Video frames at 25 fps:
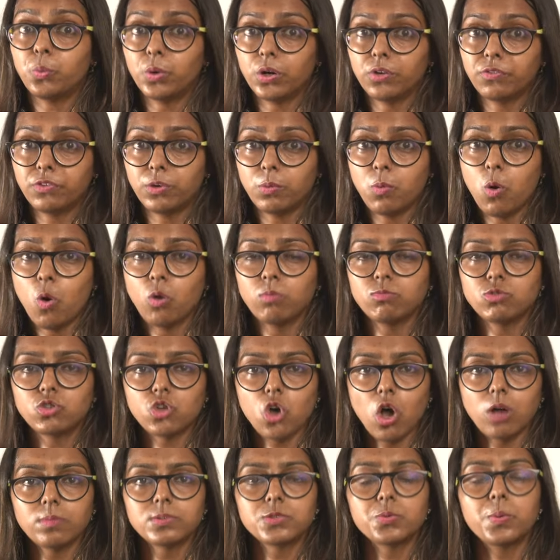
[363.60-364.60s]
work from home
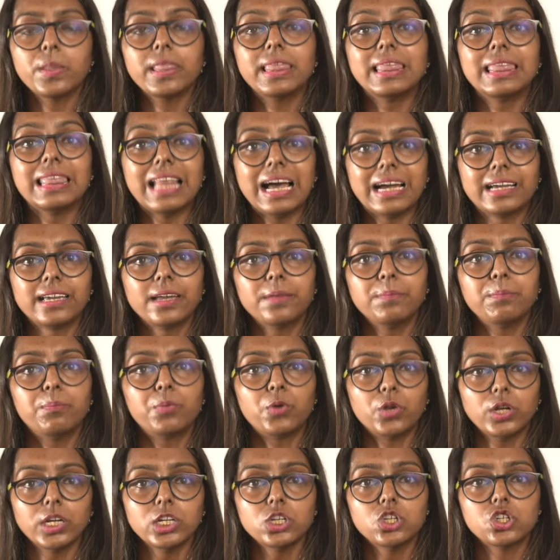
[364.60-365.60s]
jobs with
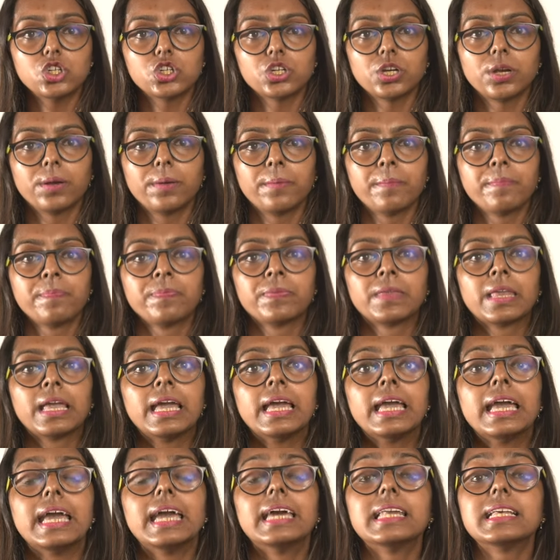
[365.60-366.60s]
Lionbridge.
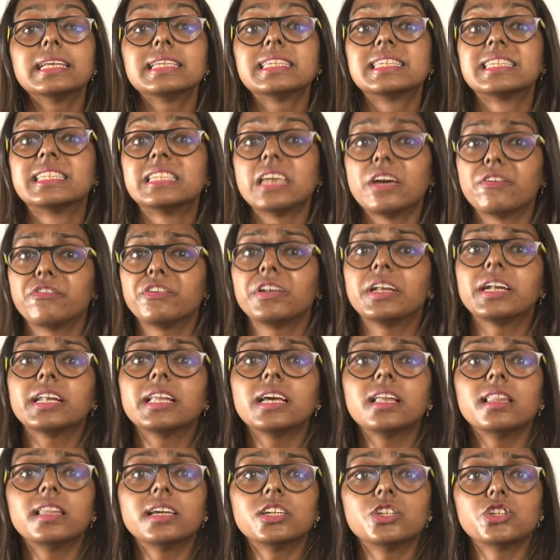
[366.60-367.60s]
It is definitely
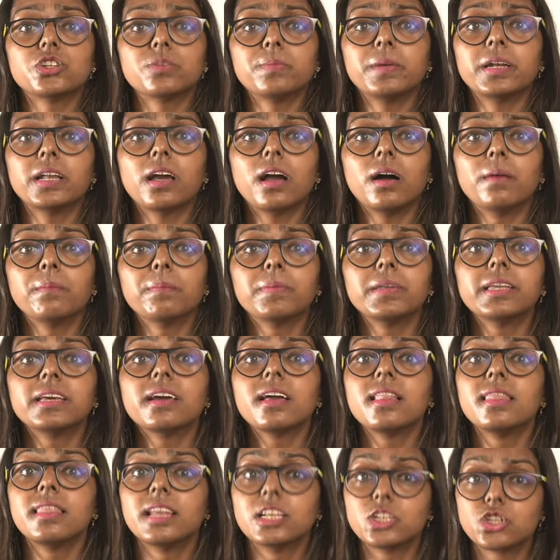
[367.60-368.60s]
a legitimate company,
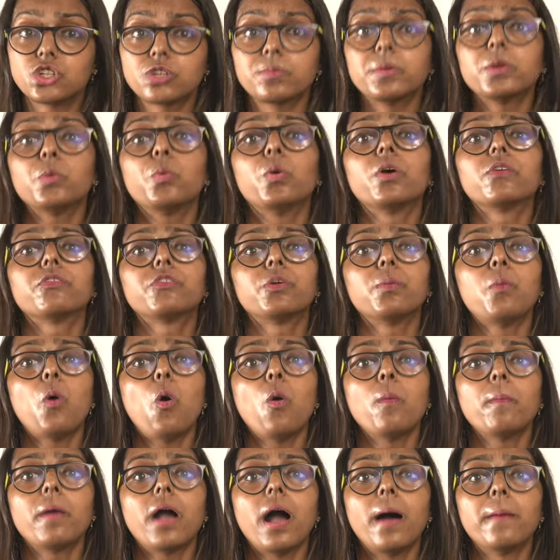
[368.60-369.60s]
a legitimate work from
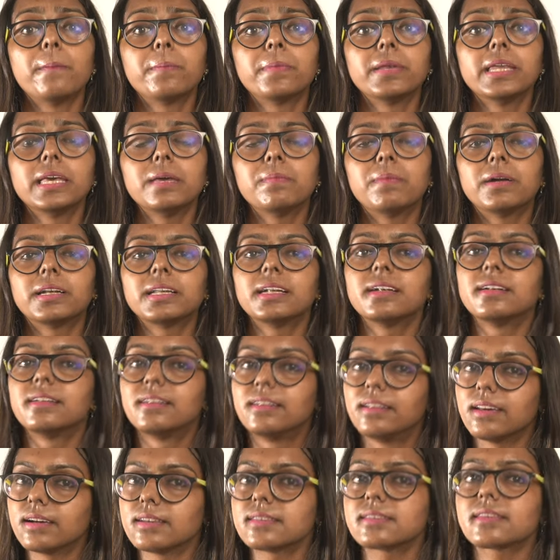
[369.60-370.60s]
home company, but it
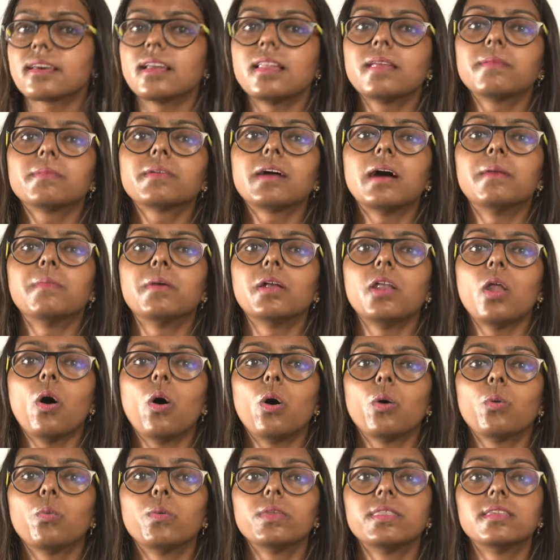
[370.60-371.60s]
does come
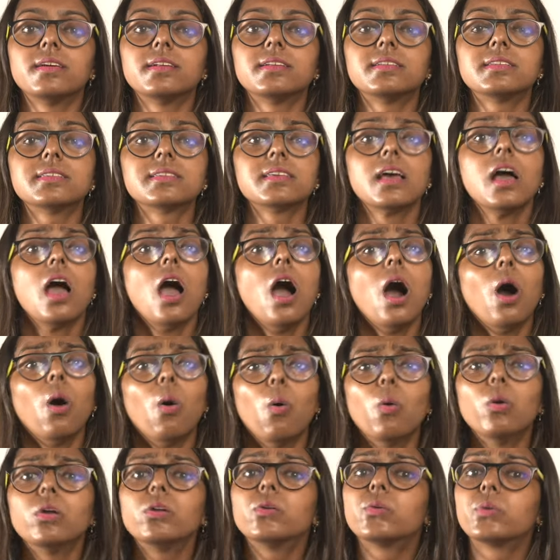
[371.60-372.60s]
along with its
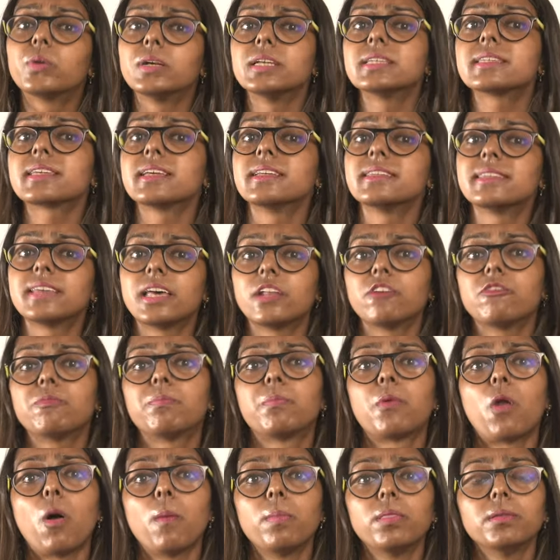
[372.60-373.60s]
own risk and set of
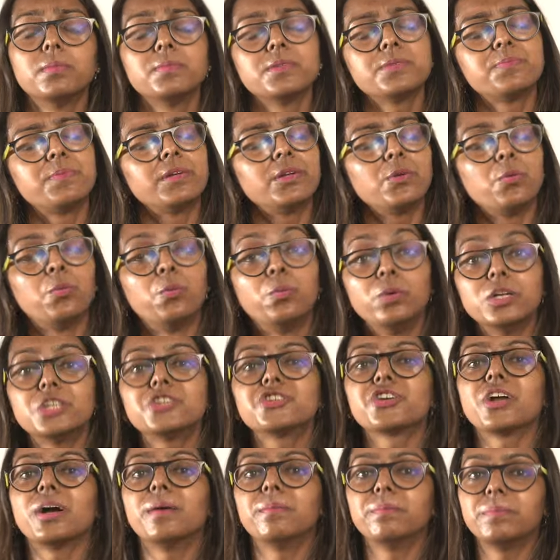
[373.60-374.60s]
problems, but
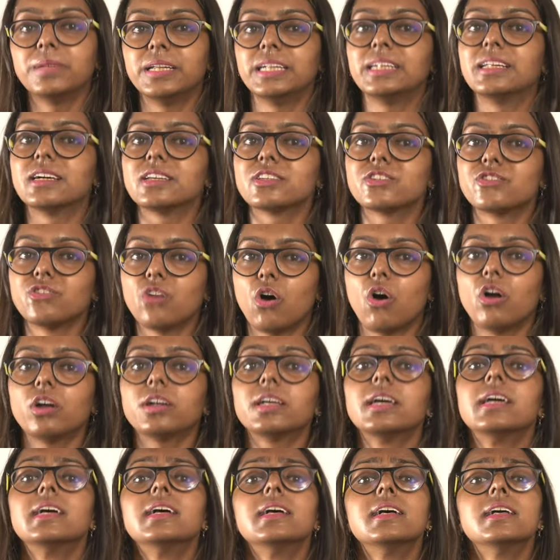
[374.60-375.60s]
which company does not?
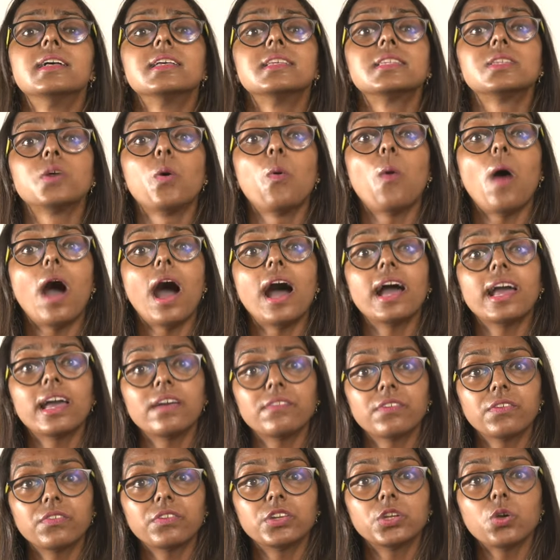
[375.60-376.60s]
So I
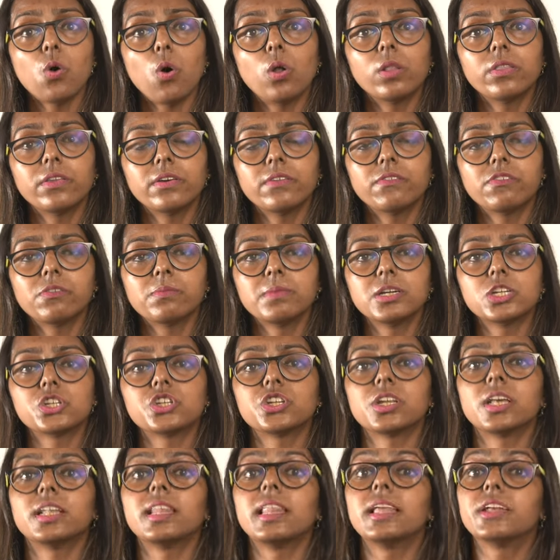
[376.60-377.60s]
have given you all the
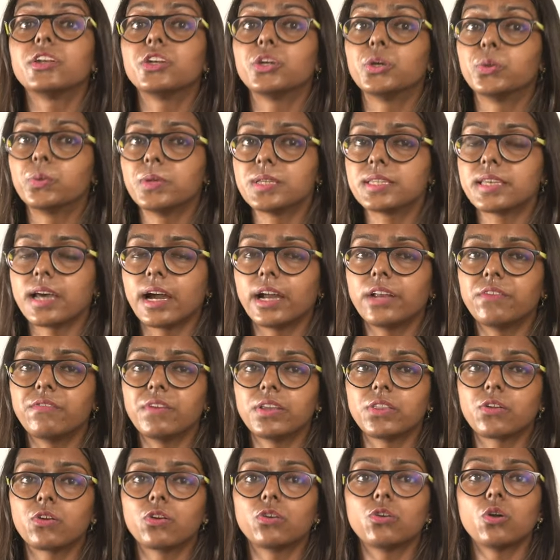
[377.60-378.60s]
information and let you decide
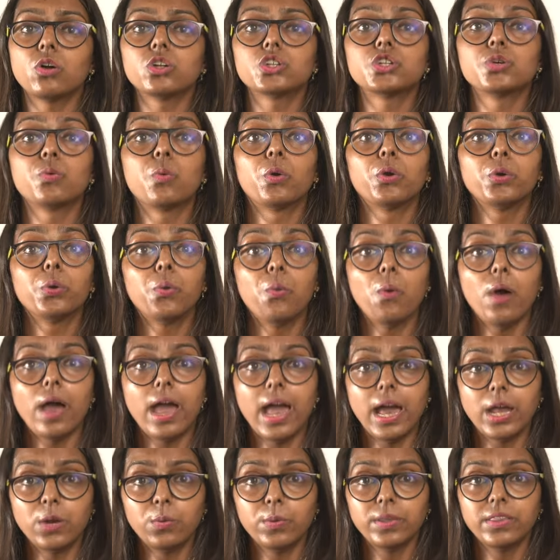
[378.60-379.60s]
whether or not you want to go
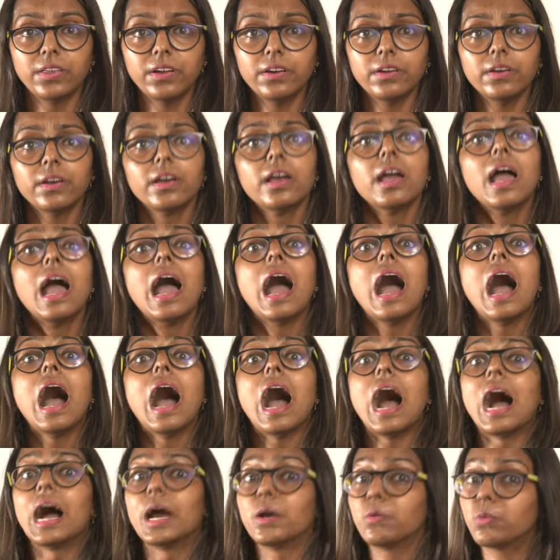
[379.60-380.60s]
ahead with it.
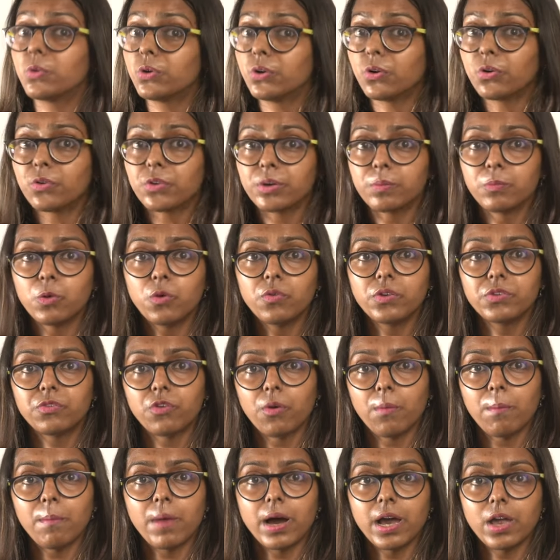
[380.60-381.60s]
I would not remove it
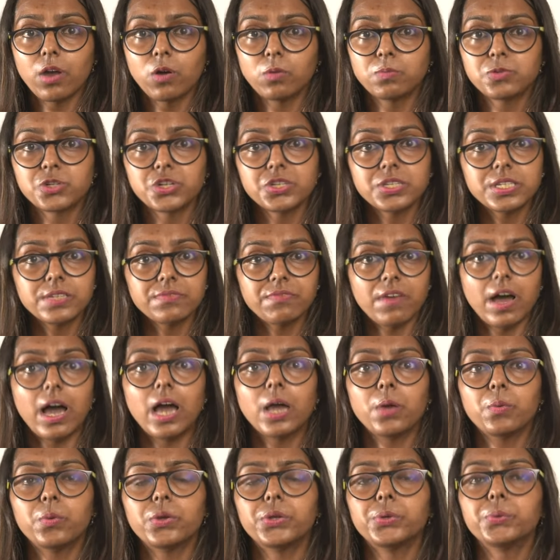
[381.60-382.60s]
from my options. If
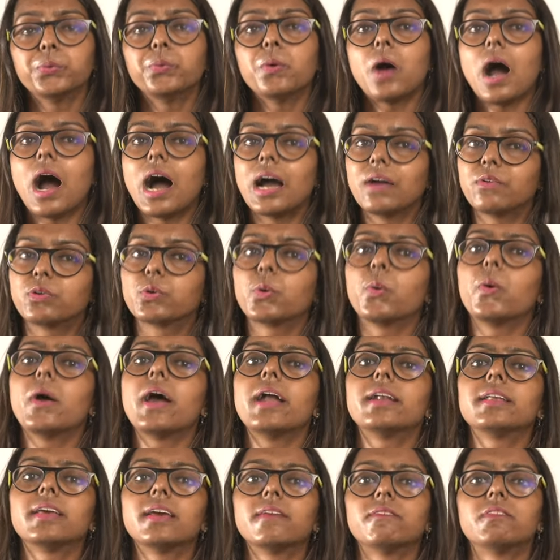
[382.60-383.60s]
I were you, I would go
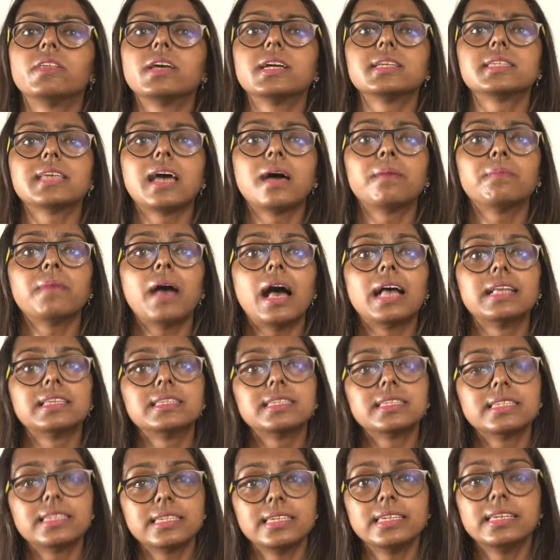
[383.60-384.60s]
ahead, give the exam and
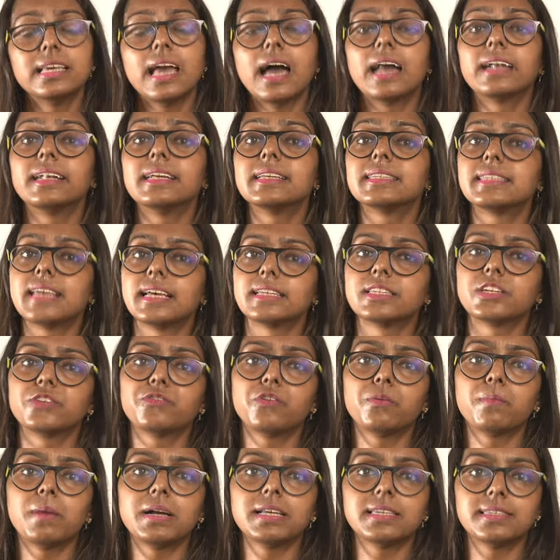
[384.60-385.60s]
see and assess it
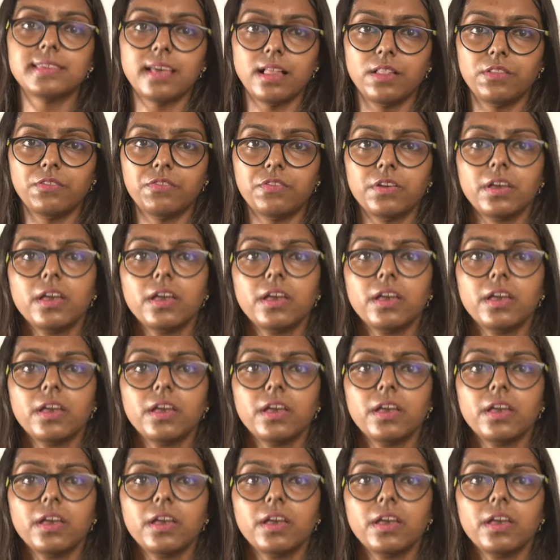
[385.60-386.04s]
for myself.